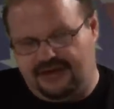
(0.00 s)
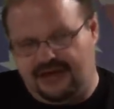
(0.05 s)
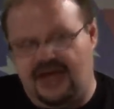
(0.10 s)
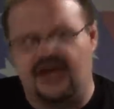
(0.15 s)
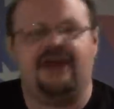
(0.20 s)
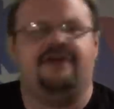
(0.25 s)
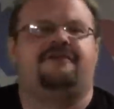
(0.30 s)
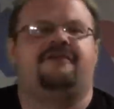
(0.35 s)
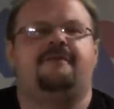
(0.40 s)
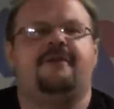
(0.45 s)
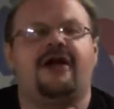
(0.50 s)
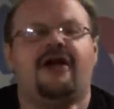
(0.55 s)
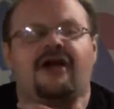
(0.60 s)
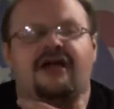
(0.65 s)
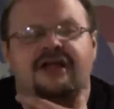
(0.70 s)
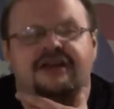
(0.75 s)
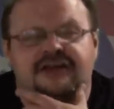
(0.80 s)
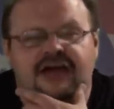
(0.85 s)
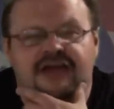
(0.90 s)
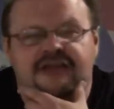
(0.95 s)
And if
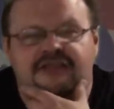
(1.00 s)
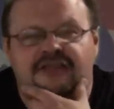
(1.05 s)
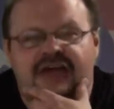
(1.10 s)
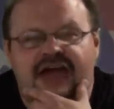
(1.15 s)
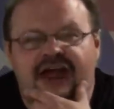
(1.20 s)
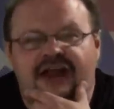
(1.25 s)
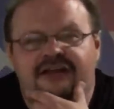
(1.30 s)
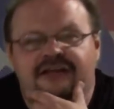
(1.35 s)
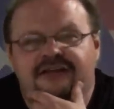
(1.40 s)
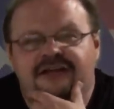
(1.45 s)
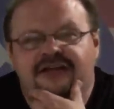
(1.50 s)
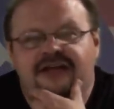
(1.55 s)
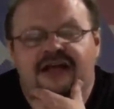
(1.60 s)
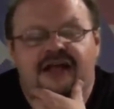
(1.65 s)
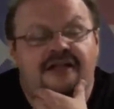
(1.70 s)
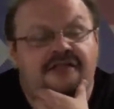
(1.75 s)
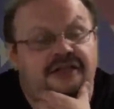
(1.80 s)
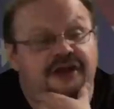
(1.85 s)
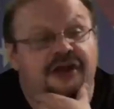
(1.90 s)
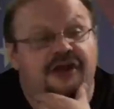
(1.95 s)
America does that,
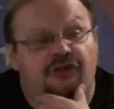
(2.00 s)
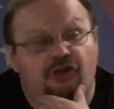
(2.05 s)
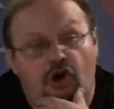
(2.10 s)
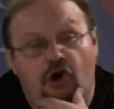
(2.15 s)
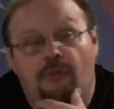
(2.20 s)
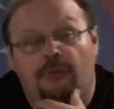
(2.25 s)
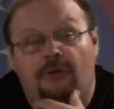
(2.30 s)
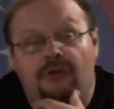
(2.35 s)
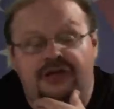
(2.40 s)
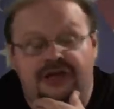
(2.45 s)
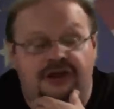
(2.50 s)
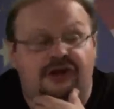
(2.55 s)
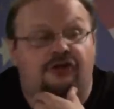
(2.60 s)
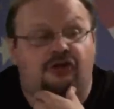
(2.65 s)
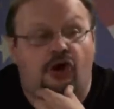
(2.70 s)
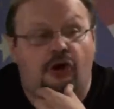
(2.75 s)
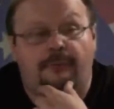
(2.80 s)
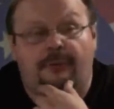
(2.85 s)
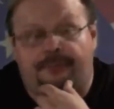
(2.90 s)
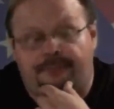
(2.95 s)
then in a
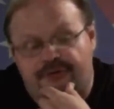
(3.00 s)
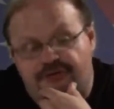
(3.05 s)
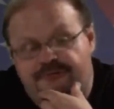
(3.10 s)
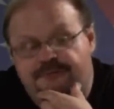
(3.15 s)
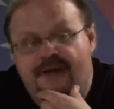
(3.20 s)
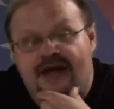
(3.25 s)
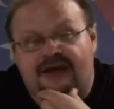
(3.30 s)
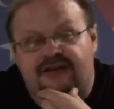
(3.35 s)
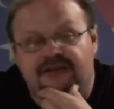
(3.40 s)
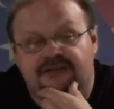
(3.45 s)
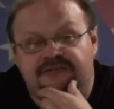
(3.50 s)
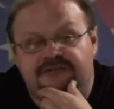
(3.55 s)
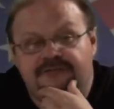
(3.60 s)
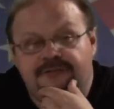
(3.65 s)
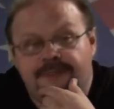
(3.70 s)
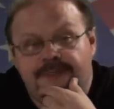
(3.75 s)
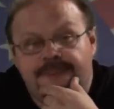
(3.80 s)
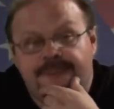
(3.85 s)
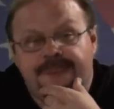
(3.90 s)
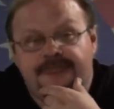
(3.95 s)
global perspective,
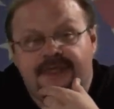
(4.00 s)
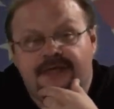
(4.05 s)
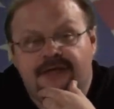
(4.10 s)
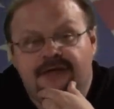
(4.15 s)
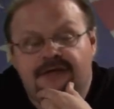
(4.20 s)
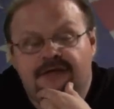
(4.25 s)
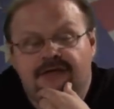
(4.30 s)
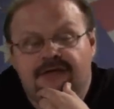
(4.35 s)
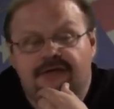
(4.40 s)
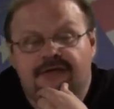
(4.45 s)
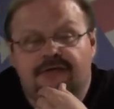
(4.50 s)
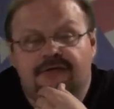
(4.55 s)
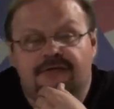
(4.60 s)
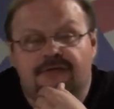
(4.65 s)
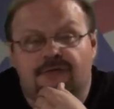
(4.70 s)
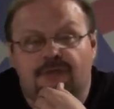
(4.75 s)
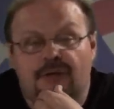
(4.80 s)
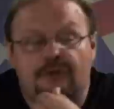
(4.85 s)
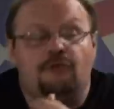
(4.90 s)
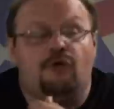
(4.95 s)

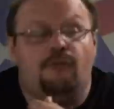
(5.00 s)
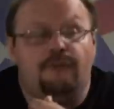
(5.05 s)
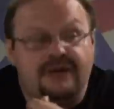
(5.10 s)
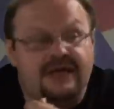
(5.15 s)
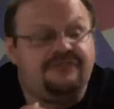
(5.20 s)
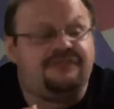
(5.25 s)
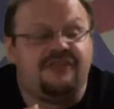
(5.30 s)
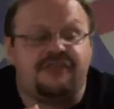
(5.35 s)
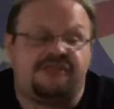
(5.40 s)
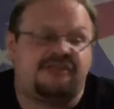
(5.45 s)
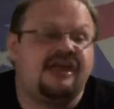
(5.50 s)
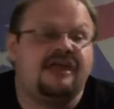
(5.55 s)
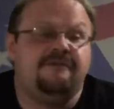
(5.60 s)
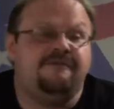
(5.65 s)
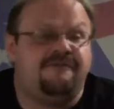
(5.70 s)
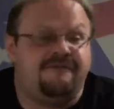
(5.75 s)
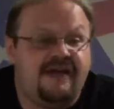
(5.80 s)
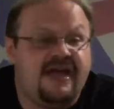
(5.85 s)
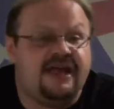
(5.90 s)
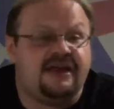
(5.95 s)
we will meet the
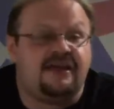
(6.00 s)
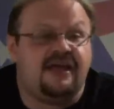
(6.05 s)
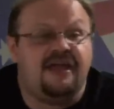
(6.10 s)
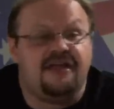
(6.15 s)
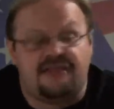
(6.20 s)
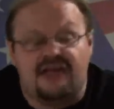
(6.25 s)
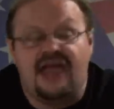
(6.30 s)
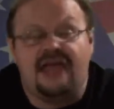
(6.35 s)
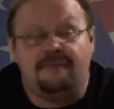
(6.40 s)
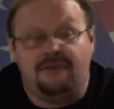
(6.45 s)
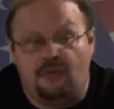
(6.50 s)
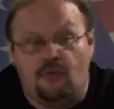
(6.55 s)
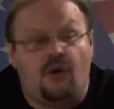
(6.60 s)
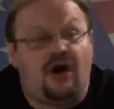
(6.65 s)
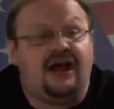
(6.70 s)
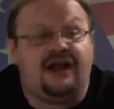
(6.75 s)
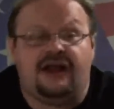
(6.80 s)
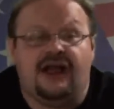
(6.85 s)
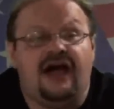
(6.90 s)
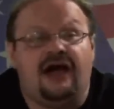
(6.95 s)
same fate as Amy
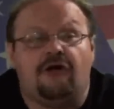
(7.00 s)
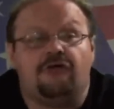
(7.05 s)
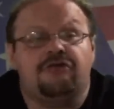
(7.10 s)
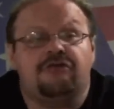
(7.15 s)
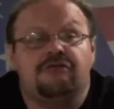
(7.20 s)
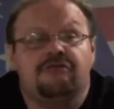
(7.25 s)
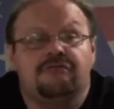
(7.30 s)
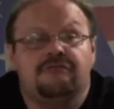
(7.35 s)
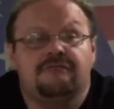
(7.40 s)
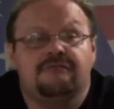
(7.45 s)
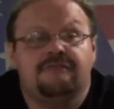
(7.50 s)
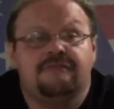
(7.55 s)
Winehouse.